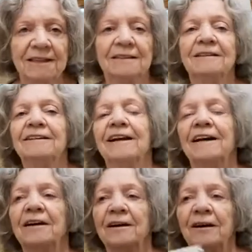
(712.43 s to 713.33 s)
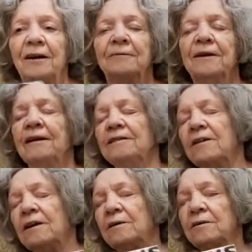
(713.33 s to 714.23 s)
also is
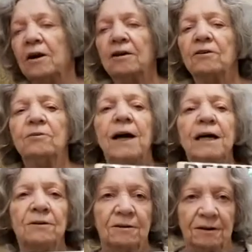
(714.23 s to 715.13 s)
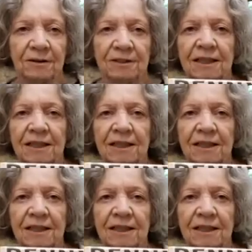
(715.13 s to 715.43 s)
a